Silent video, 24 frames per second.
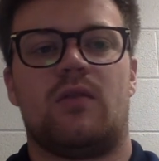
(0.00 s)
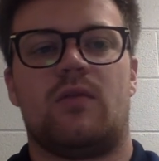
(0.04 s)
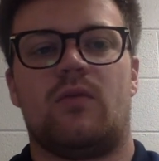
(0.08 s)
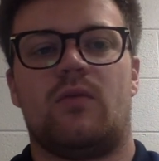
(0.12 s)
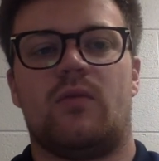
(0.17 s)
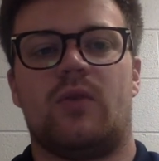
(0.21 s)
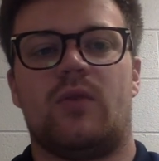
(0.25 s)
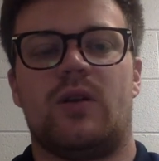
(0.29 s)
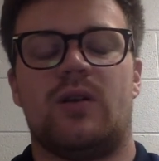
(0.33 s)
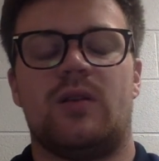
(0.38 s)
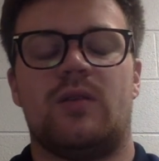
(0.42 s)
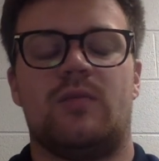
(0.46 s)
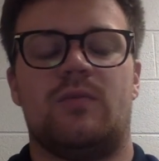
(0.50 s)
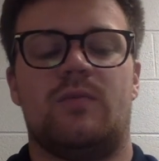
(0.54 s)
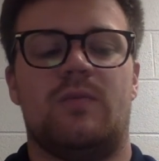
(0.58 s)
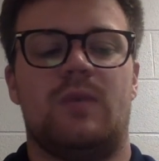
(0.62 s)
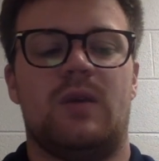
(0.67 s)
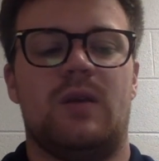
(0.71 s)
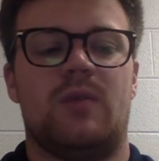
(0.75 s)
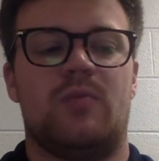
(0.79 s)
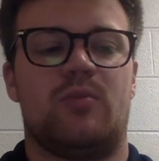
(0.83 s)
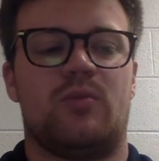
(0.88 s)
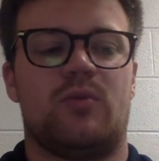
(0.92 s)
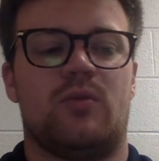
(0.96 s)
when
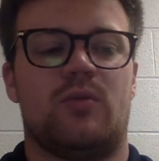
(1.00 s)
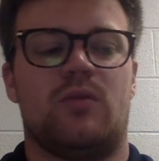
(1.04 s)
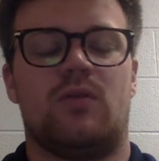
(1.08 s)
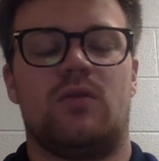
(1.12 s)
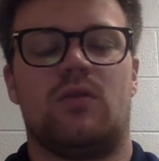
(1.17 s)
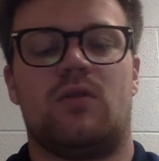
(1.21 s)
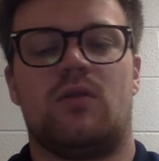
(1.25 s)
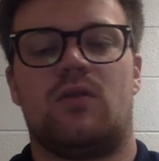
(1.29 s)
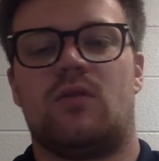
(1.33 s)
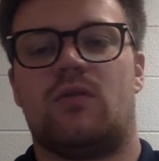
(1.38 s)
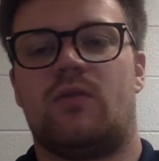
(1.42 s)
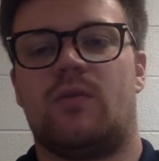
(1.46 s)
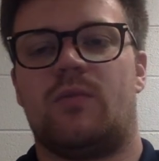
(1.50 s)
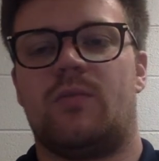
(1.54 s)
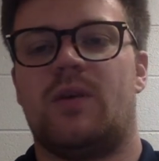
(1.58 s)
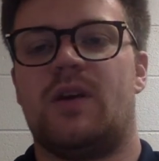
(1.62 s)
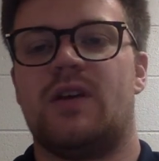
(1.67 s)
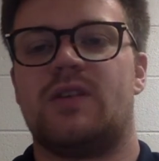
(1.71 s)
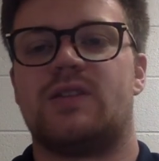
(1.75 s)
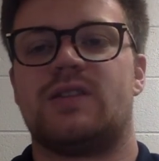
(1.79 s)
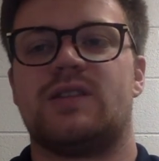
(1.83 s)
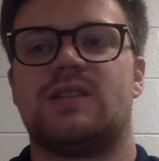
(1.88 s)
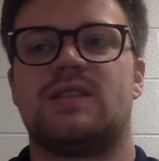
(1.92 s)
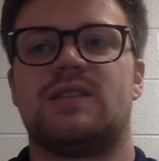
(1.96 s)

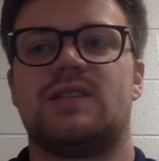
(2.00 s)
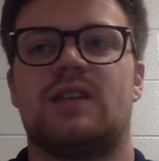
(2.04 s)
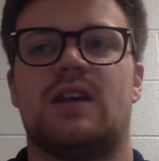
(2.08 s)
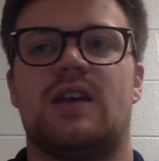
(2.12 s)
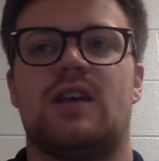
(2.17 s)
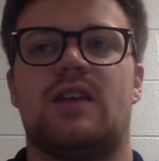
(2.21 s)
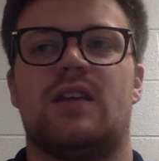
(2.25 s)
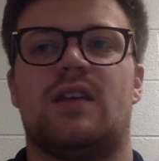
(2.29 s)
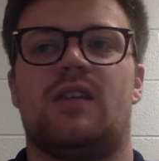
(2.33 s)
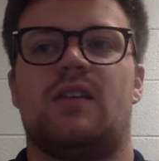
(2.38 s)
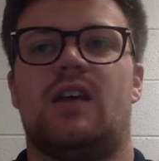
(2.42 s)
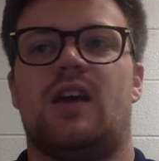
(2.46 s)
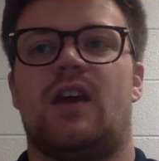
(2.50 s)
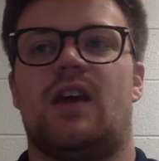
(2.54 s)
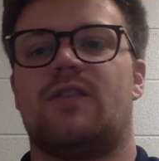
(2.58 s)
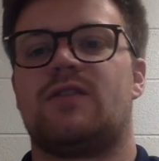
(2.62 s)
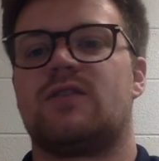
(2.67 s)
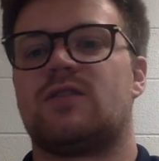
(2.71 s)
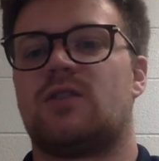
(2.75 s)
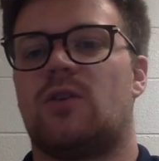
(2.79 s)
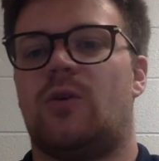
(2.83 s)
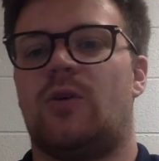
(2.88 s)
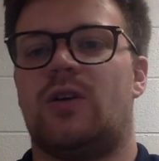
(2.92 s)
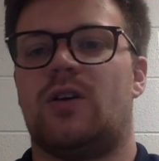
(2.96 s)
patients say that they have
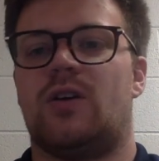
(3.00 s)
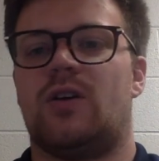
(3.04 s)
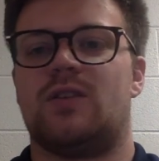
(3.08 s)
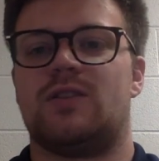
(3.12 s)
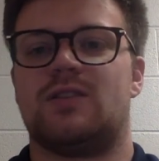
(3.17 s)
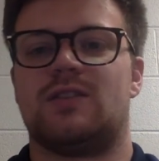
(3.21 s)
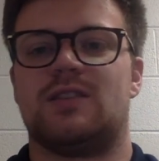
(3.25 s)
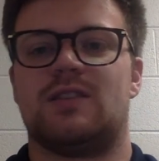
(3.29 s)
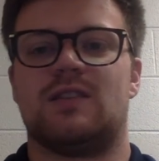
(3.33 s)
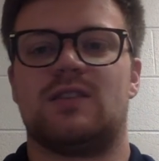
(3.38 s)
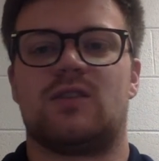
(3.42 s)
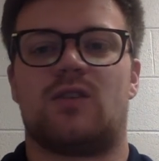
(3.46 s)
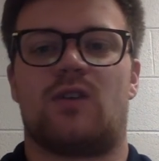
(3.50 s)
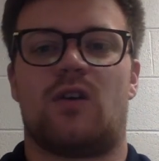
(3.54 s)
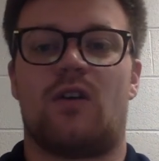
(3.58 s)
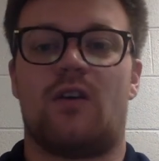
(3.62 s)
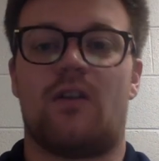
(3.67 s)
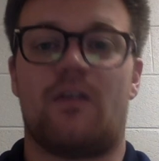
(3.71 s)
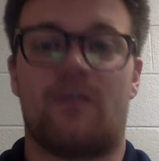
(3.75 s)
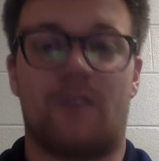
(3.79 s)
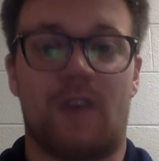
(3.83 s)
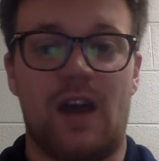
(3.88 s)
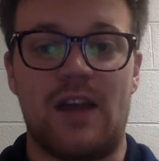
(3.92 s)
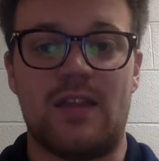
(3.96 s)
scoliosis, or I
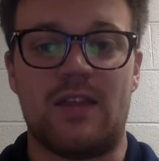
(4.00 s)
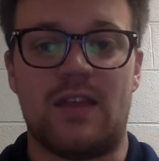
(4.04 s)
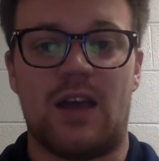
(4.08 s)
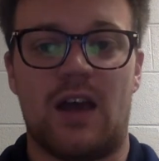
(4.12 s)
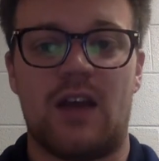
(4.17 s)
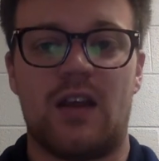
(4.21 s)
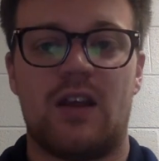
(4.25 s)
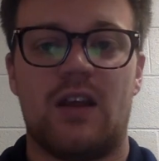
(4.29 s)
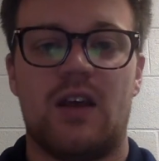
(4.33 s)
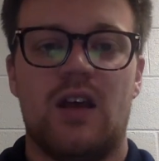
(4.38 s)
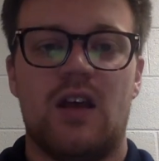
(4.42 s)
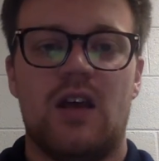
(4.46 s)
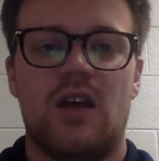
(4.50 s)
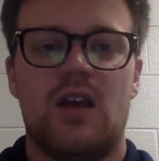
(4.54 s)
find that